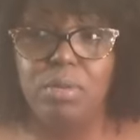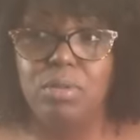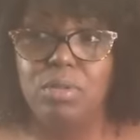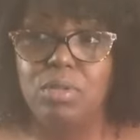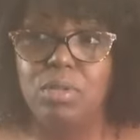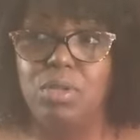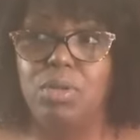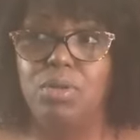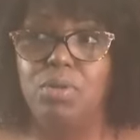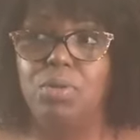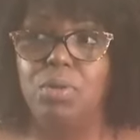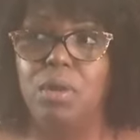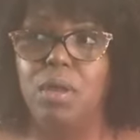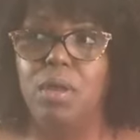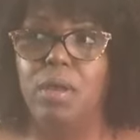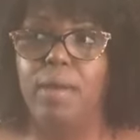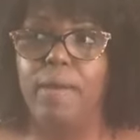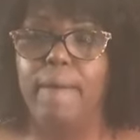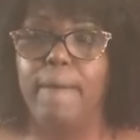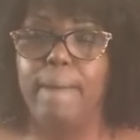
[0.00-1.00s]
to you,
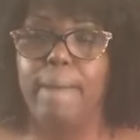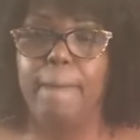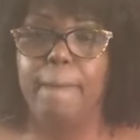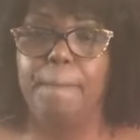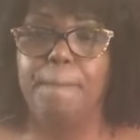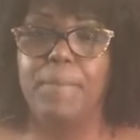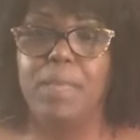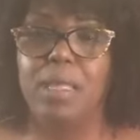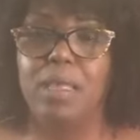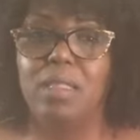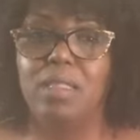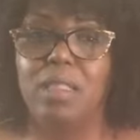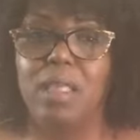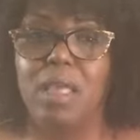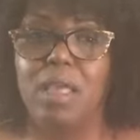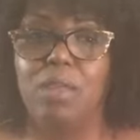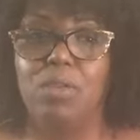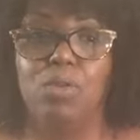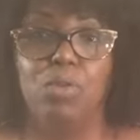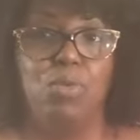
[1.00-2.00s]
um, and
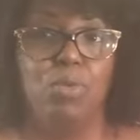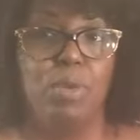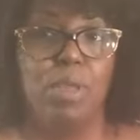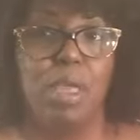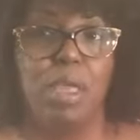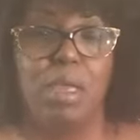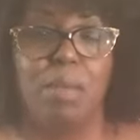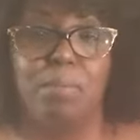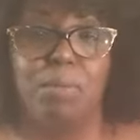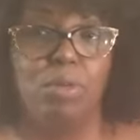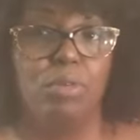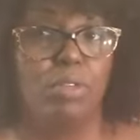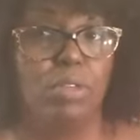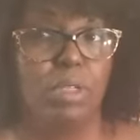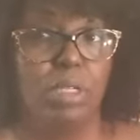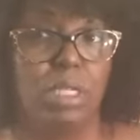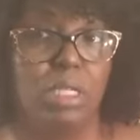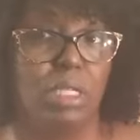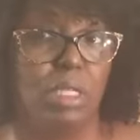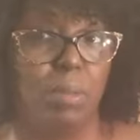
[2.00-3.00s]
that you can
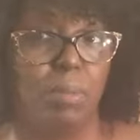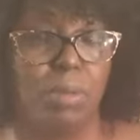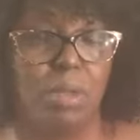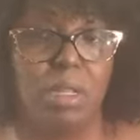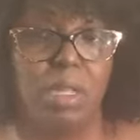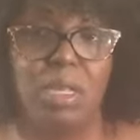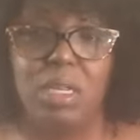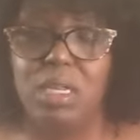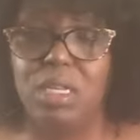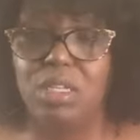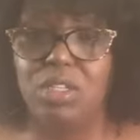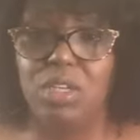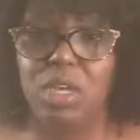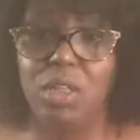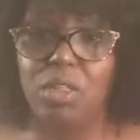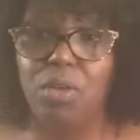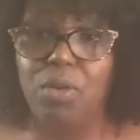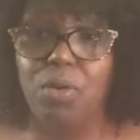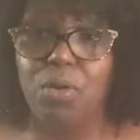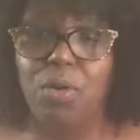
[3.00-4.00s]
mutually stimulate each
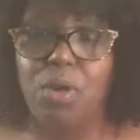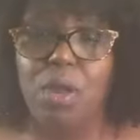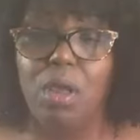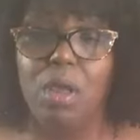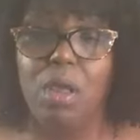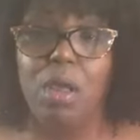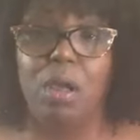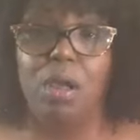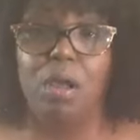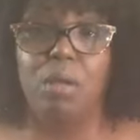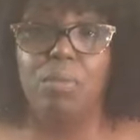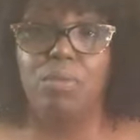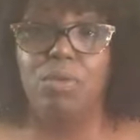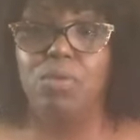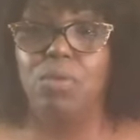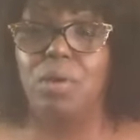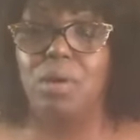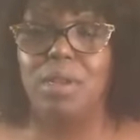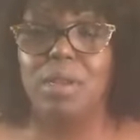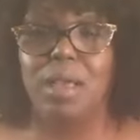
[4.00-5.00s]
other. Um,
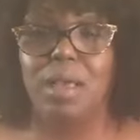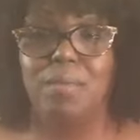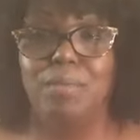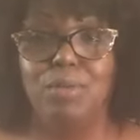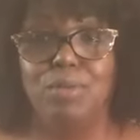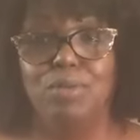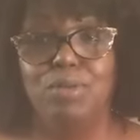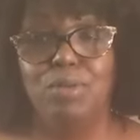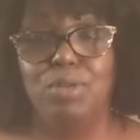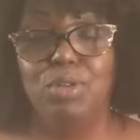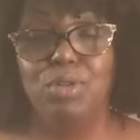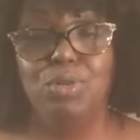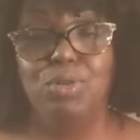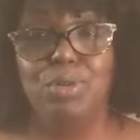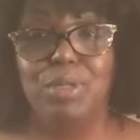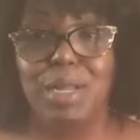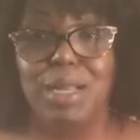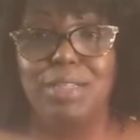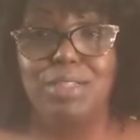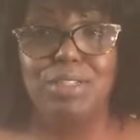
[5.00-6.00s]
you are not, you
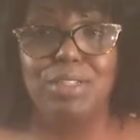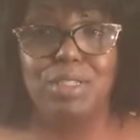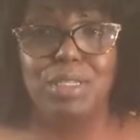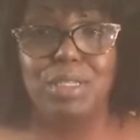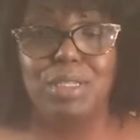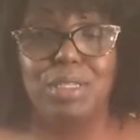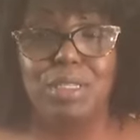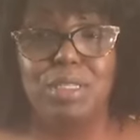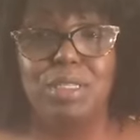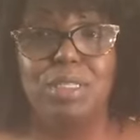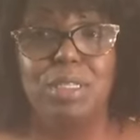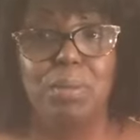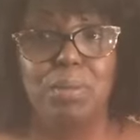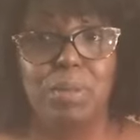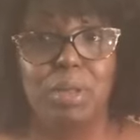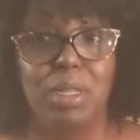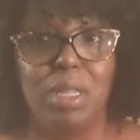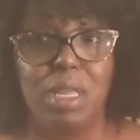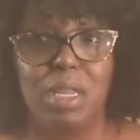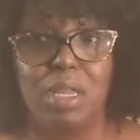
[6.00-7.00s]
are not just
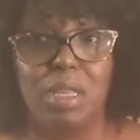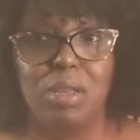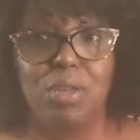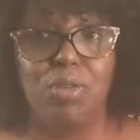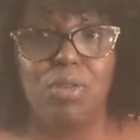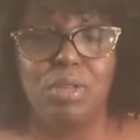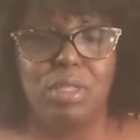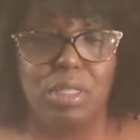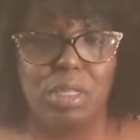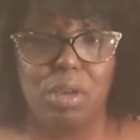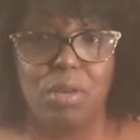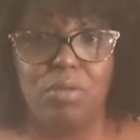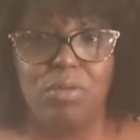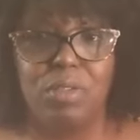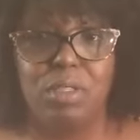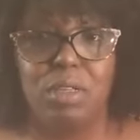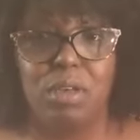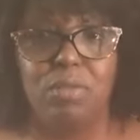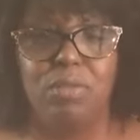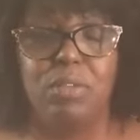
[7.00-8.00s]
stimulating yourself,
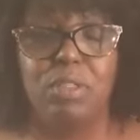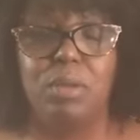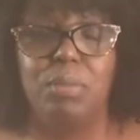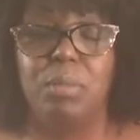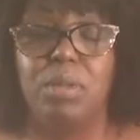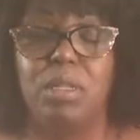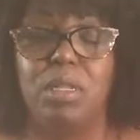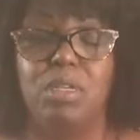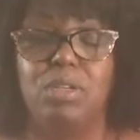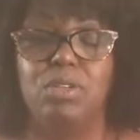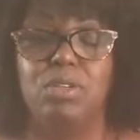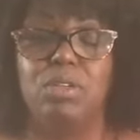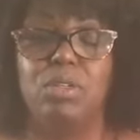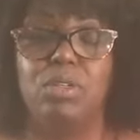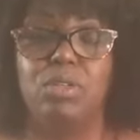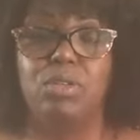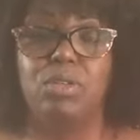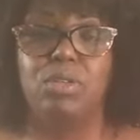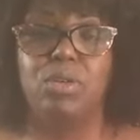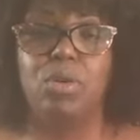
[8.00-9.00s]
self-stimulation.
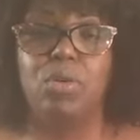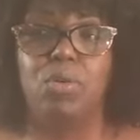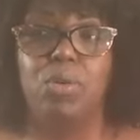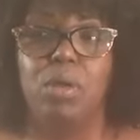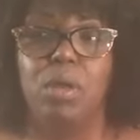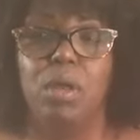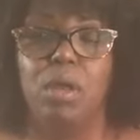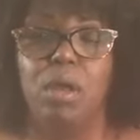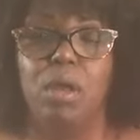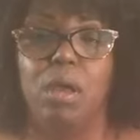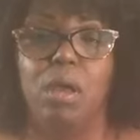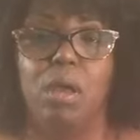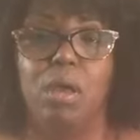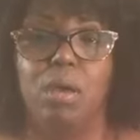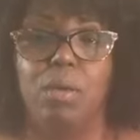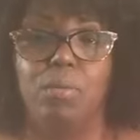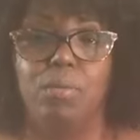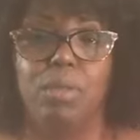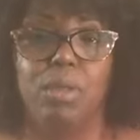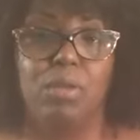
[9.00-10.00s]
And so
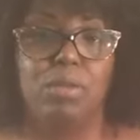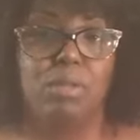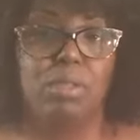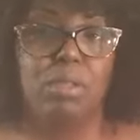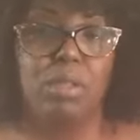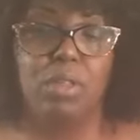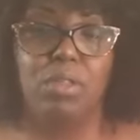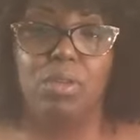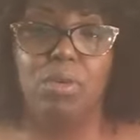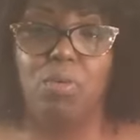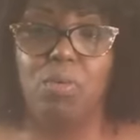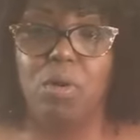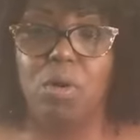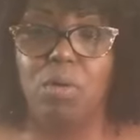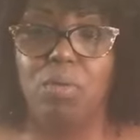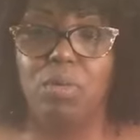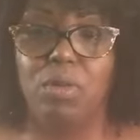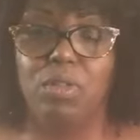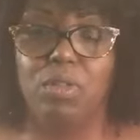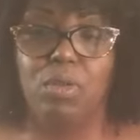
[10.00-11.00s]
um, there's nothing
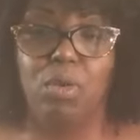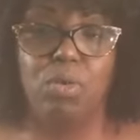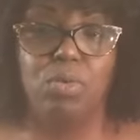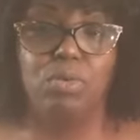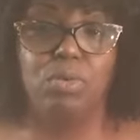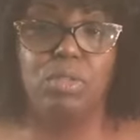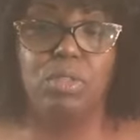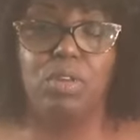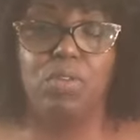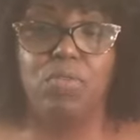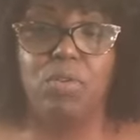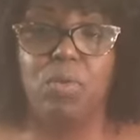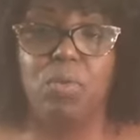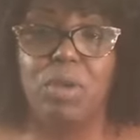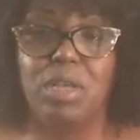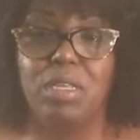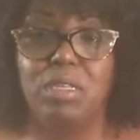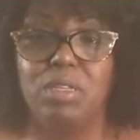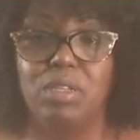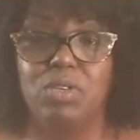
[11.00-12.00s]
wrong with those different
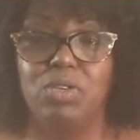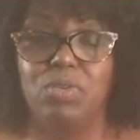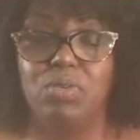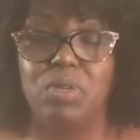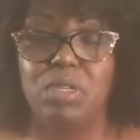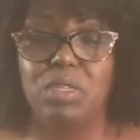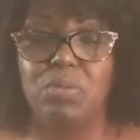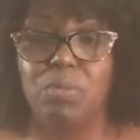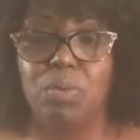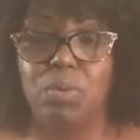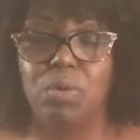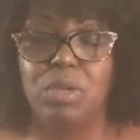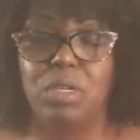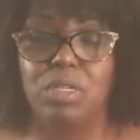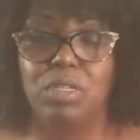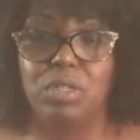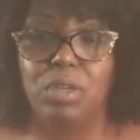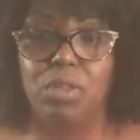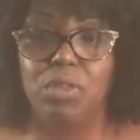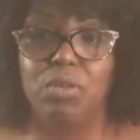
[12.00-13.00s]
ways that you explore
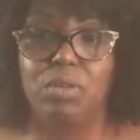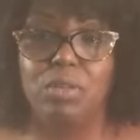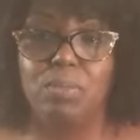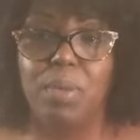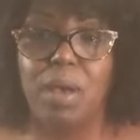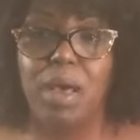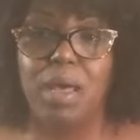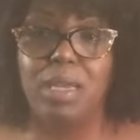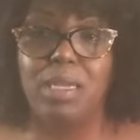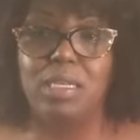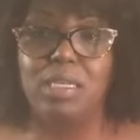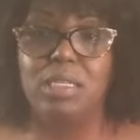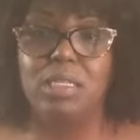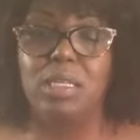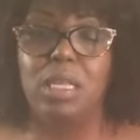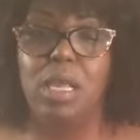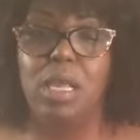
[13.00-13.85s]
each other's bodies.